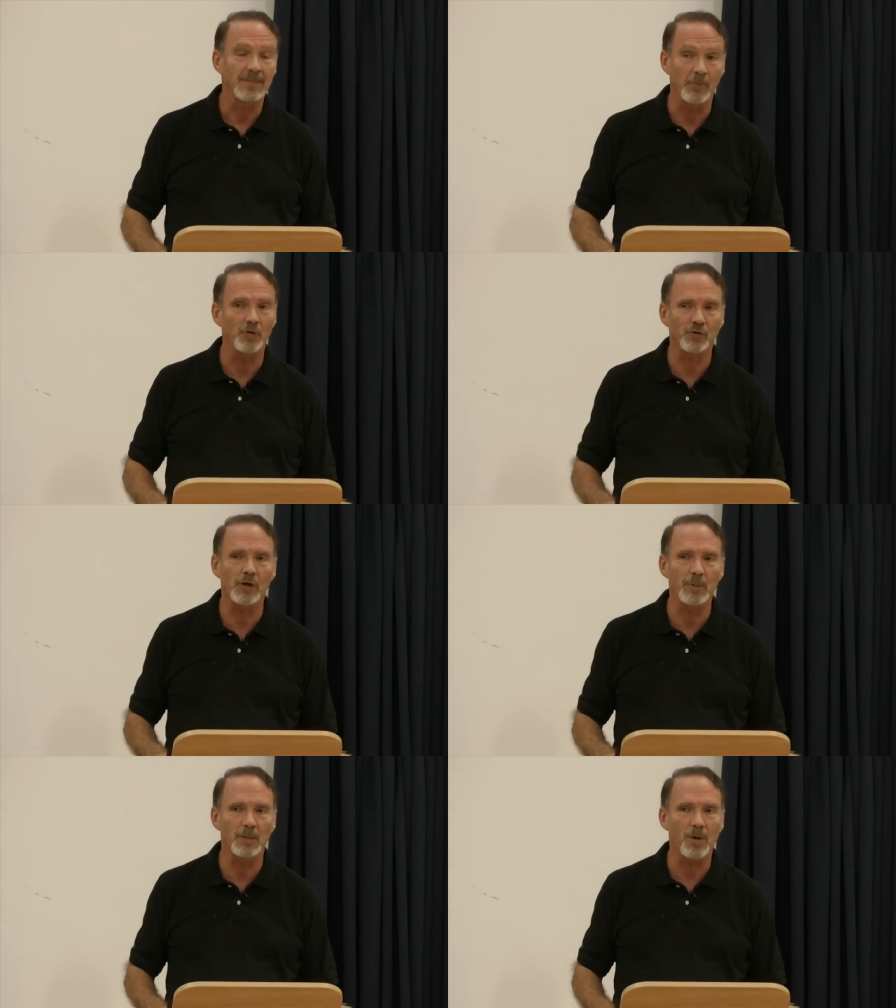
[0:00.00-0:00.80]
If there's
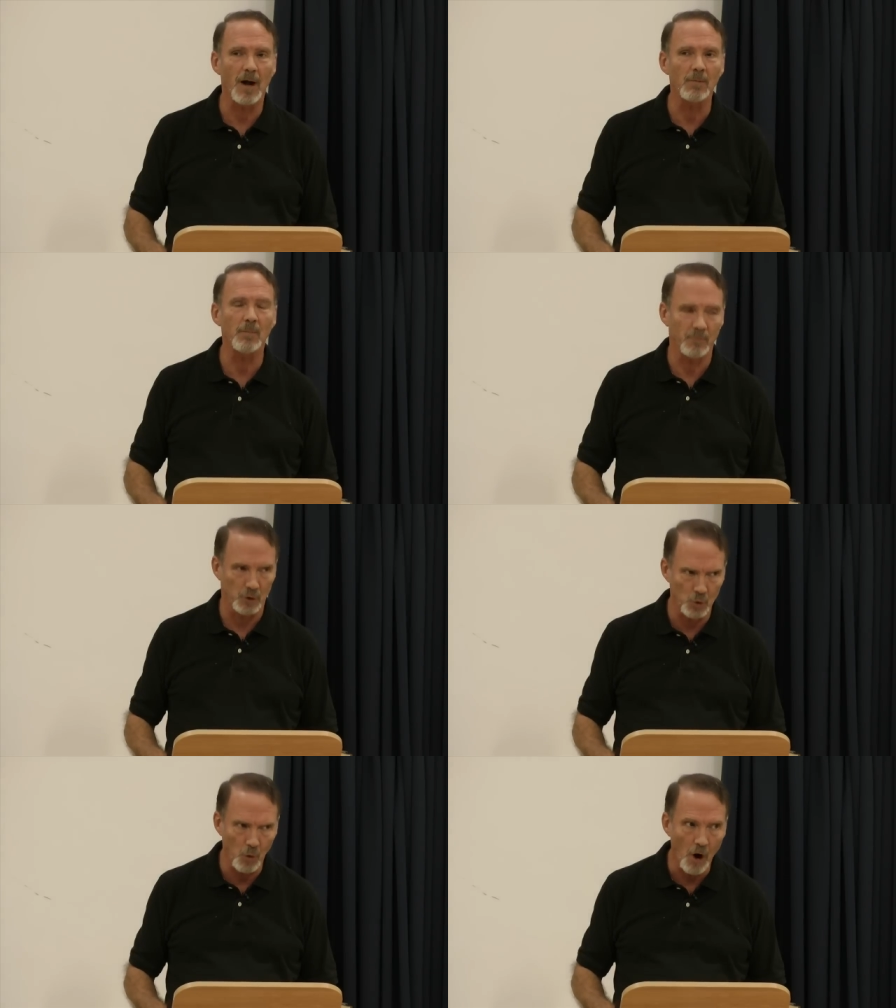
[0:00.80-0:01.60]
going to be a problem,
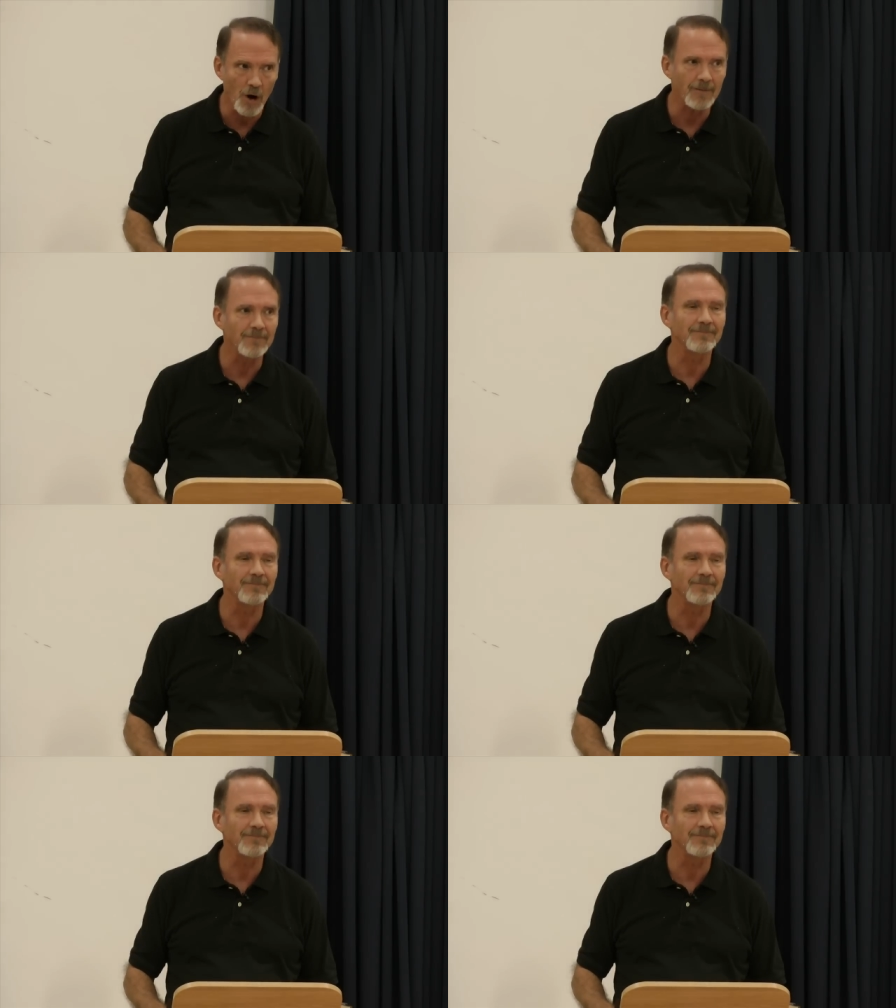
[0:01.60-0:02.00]
you are.